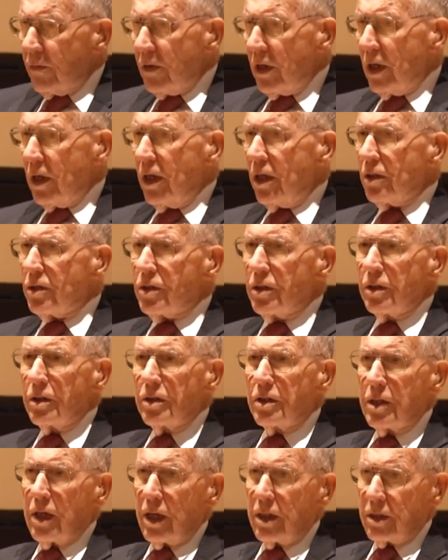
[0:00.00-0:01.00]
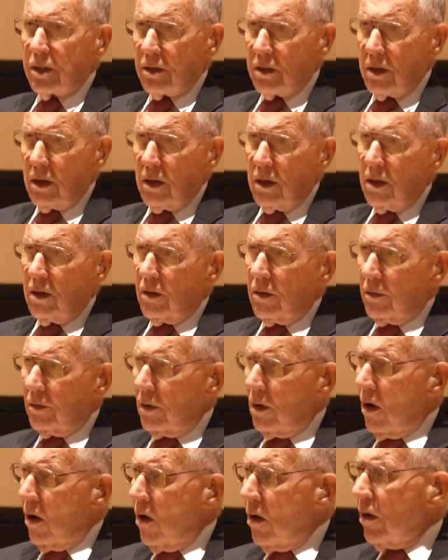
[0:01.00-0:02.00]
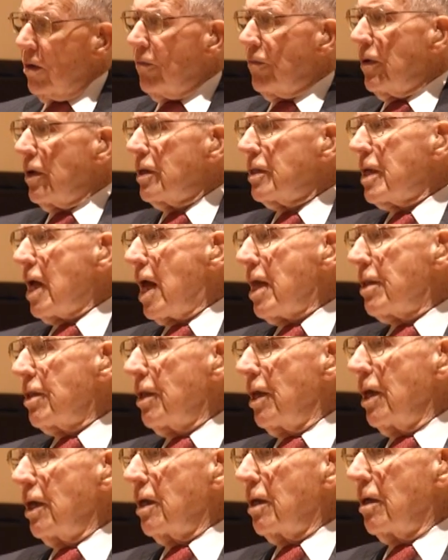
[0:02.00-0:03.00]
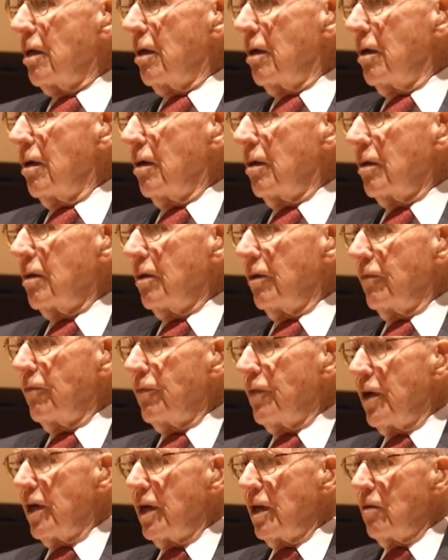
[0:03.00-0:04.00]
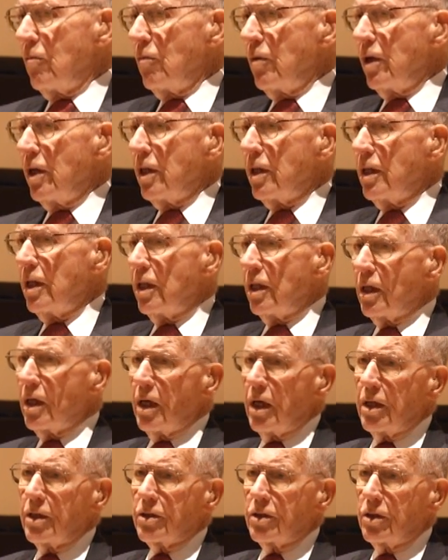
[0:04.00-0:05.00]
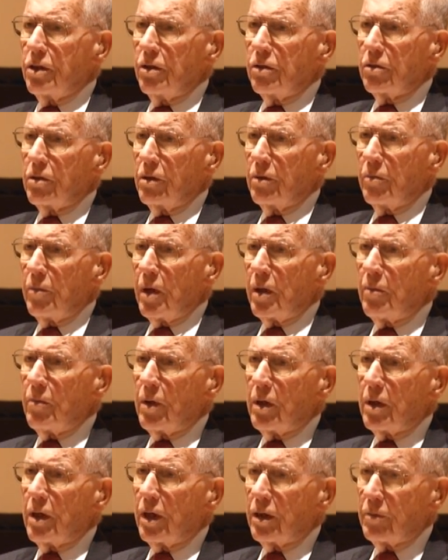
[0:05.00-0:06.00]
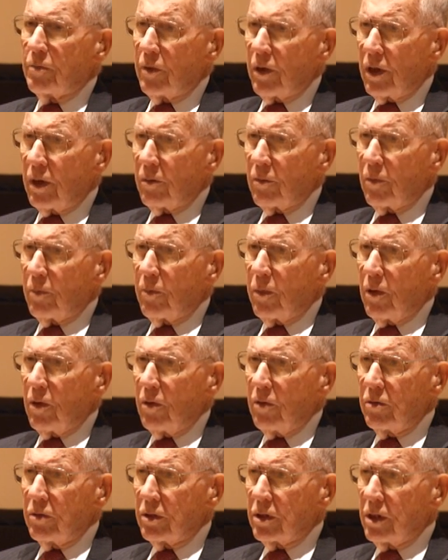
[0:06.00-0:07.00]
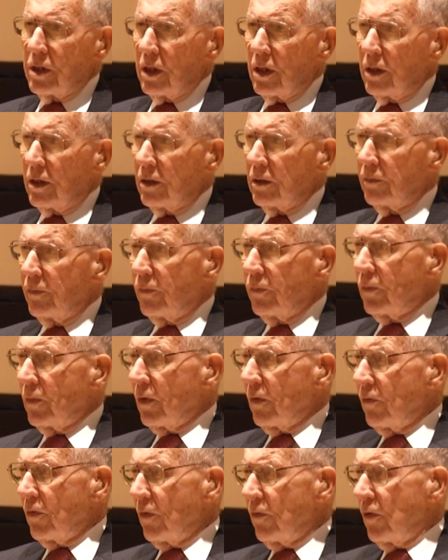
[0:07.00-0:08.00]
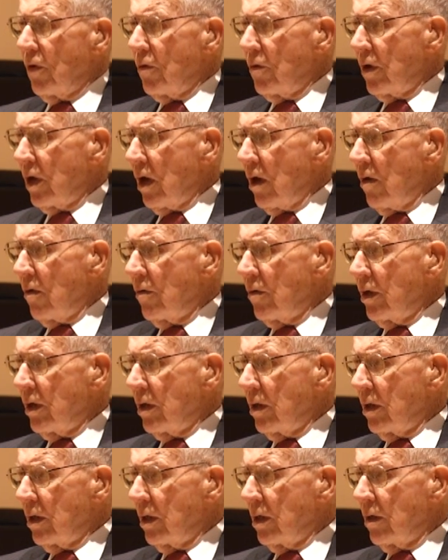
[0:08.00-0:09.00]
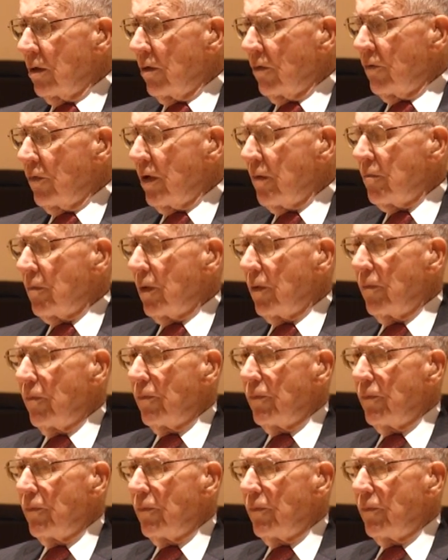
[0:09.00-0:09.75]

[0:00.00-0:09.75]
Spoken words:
the issues that all of us, I think, confronted with in the constitutional amendment that's being proposed for voting on in November.